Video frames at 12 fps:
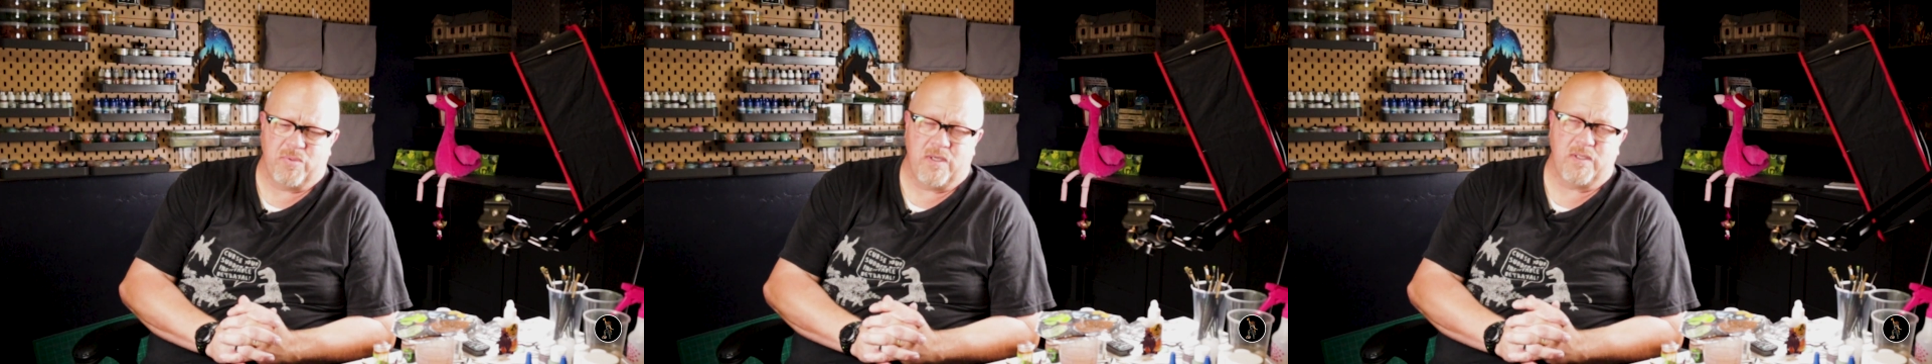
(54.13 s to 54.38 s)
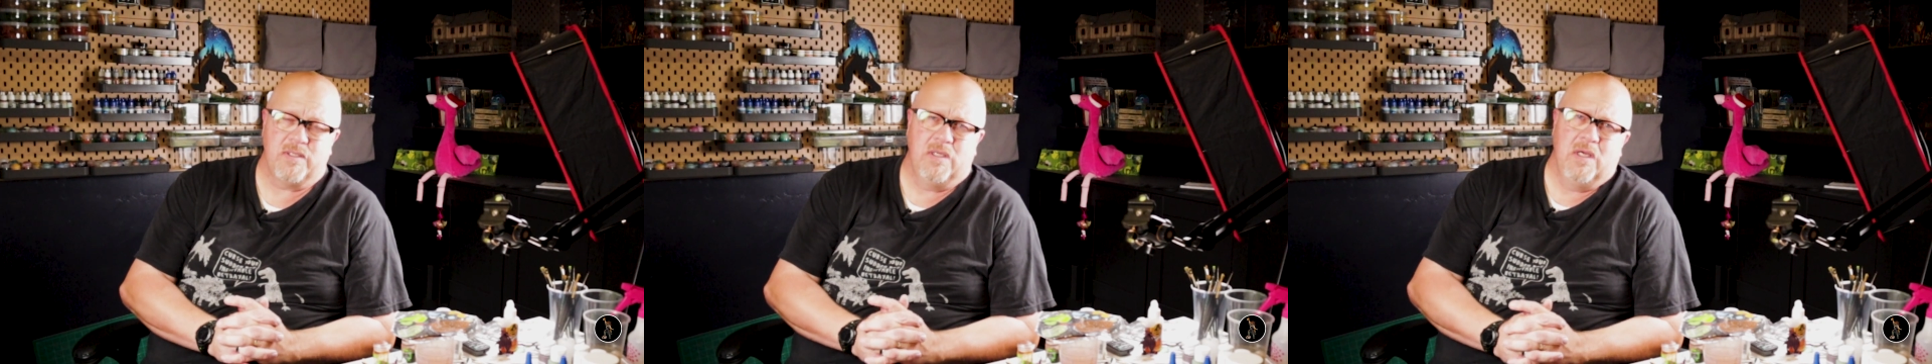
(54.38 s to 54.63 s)

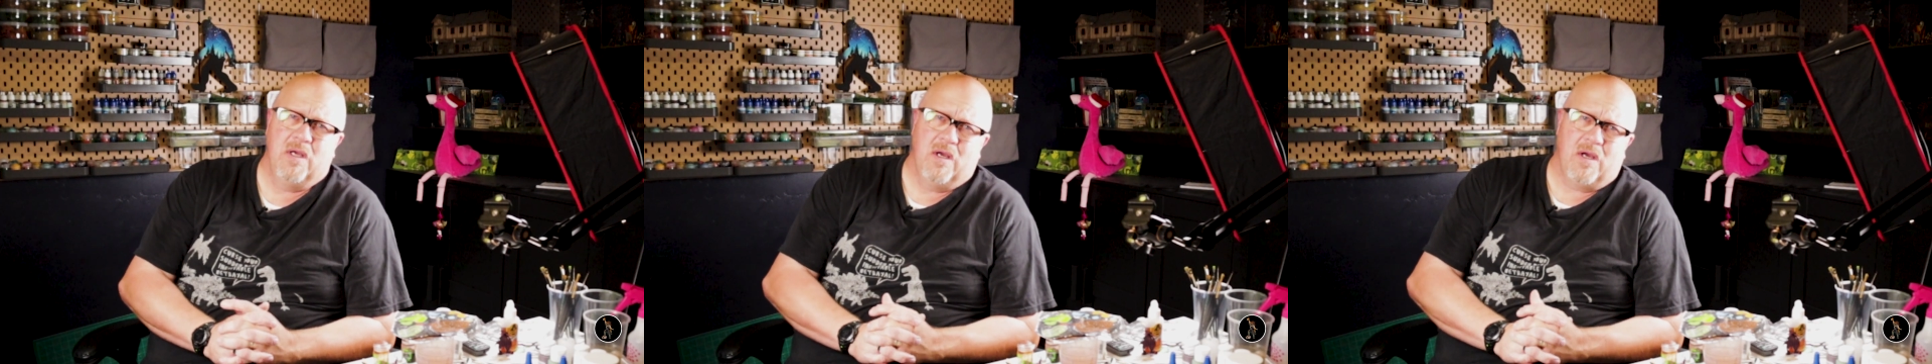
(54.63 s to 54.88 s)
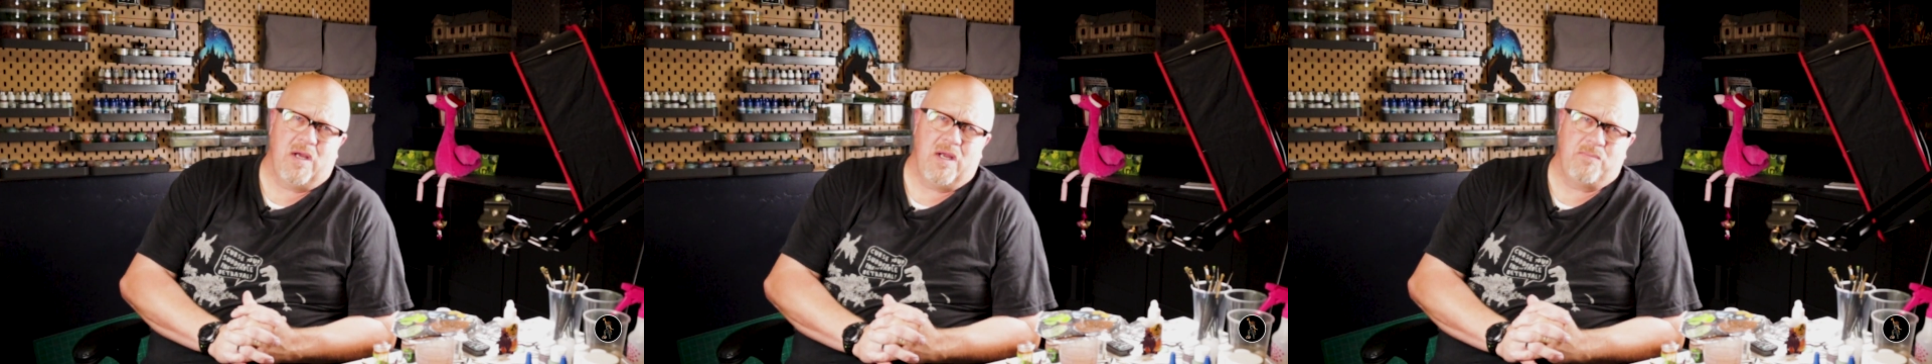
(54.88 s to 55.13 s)
but
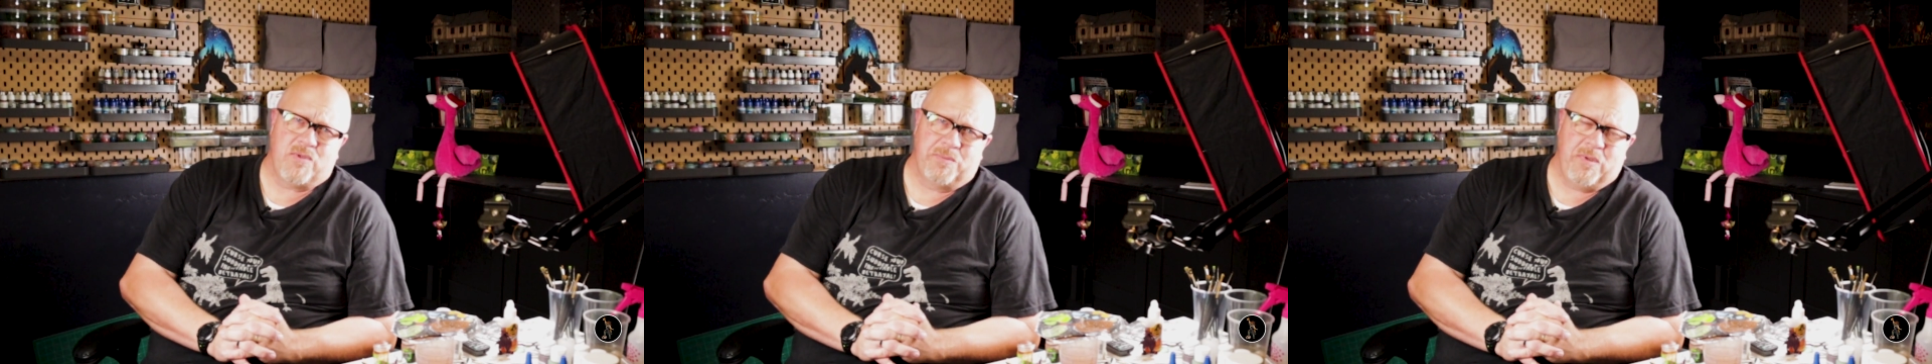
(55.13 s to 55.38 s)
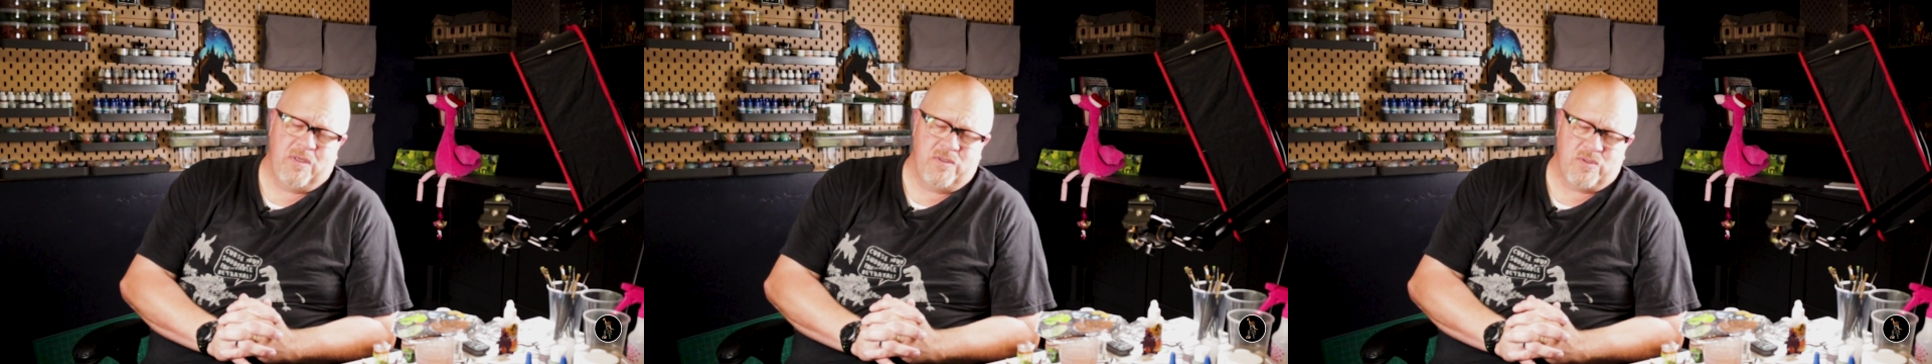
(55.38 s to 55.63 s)
I am
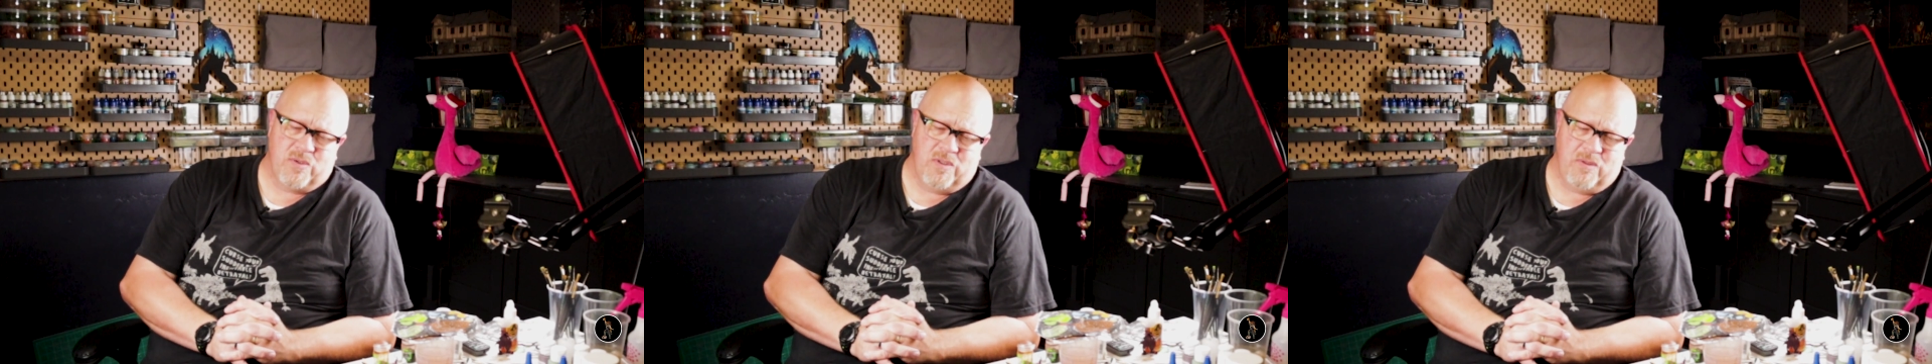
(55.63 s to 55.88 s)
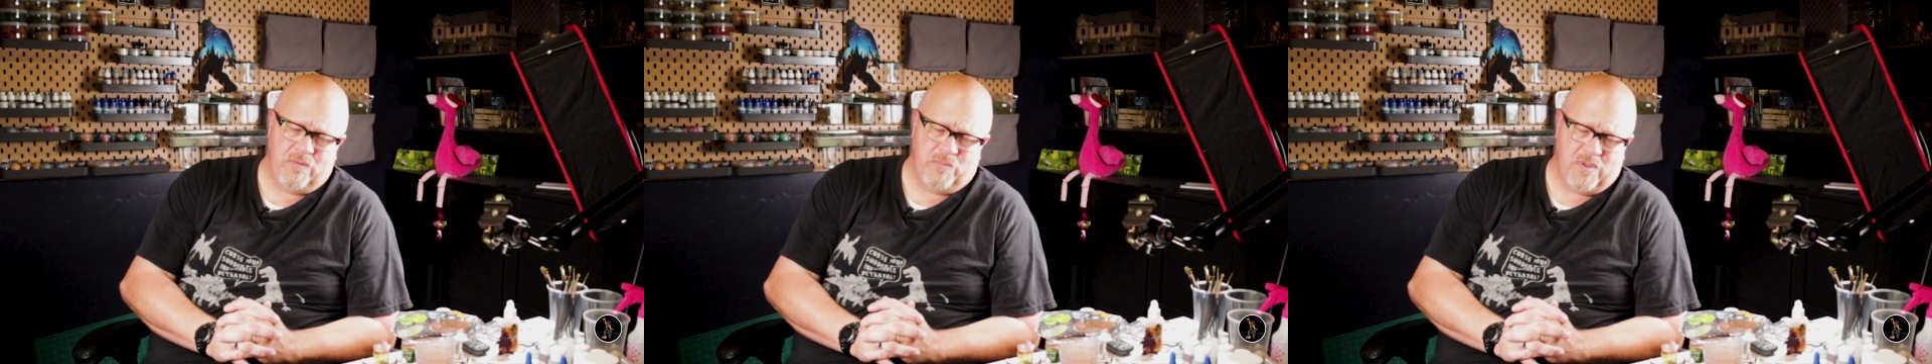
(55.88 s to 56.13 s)
jumping into it.